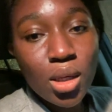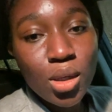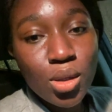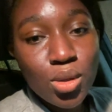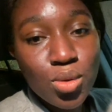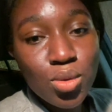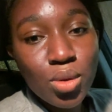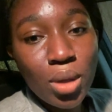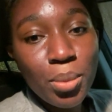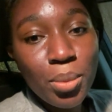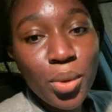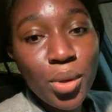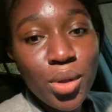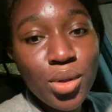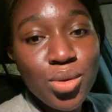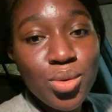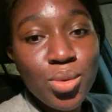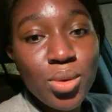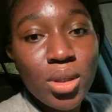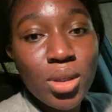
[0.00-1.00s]
so I'm going
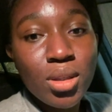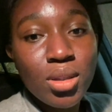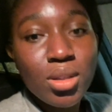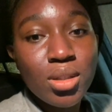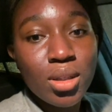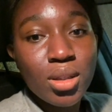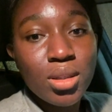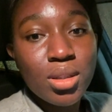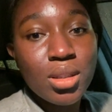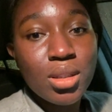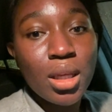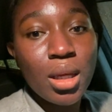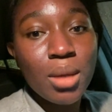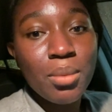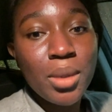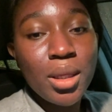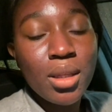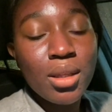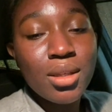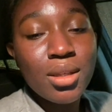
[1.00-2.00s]
to insert them
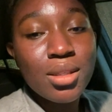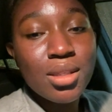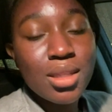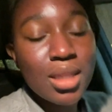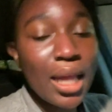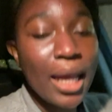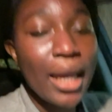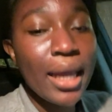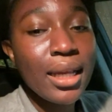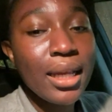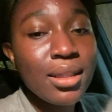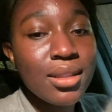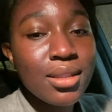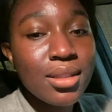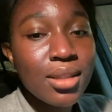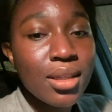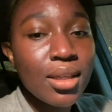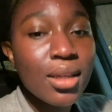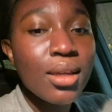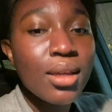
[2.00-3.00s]
in a slide
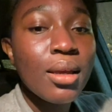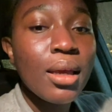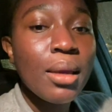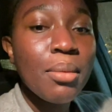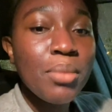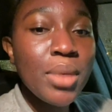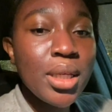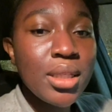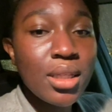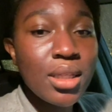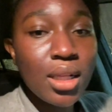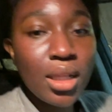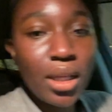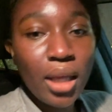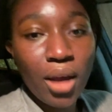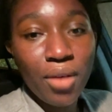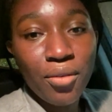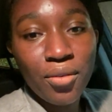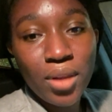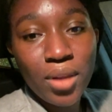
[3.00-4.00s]
basically
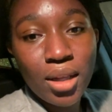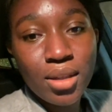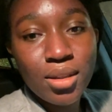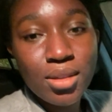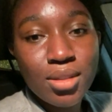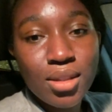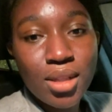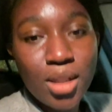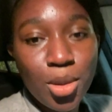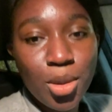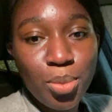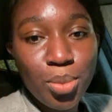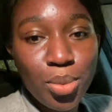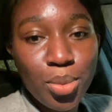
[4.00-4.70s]
after this clip.